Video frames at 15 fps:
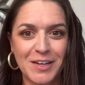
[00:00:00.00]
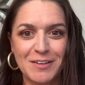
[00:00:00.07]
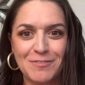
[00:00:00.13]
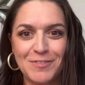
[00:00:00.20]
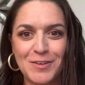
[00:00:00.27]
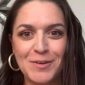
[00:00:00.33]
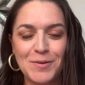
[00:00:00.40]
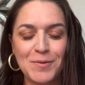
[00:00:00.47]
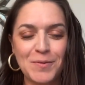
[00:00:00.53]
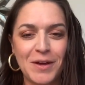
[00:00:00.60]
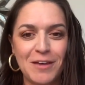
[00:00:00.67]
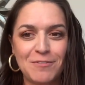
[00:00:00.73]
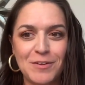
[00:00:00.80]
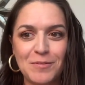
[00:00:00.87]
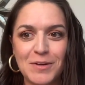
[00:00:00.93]
If you
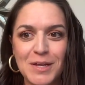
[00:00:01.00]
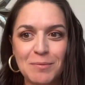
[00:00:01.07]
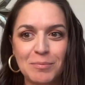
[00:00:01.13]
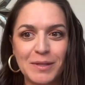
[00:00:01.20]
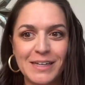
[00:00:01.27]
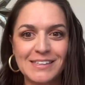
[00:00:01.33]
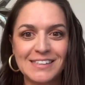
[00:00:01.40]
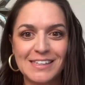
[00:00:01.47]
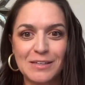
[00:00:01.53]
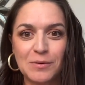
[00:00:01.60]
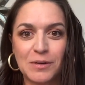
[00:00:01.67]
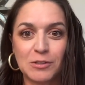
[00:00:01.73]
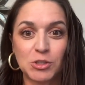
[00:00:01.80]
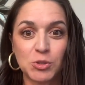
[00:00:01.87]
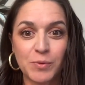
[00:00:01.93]
need a place that you
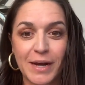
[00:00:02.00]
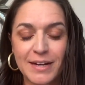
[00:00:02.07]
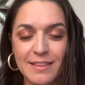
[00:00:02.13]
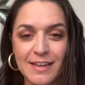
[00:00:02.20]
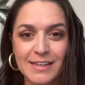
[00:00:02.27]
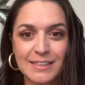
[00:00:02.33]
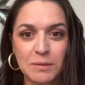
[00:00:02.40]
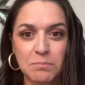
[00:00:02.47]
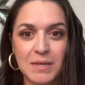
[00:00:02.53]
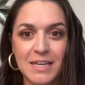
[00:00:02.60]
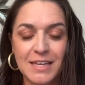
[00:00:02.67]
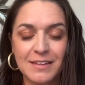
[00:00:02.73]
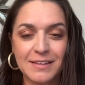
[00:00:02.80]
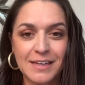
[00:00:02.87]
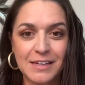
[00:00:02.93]
can shred things
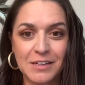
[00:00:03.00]
immediately,